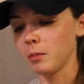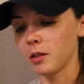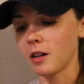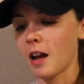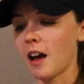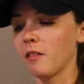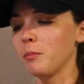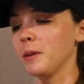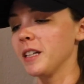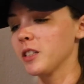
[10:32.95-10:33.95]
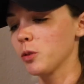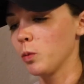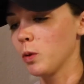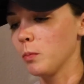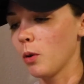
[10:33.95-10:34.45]
Butter Half Baked
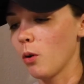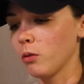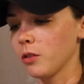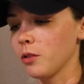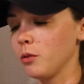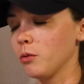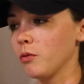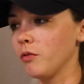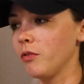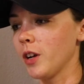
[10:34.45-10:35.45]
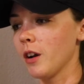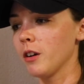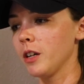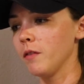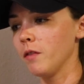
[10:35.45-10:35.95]
were both
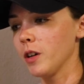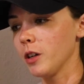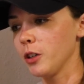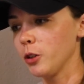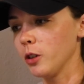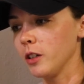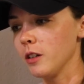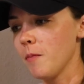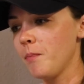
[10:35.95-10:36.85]
very, very good.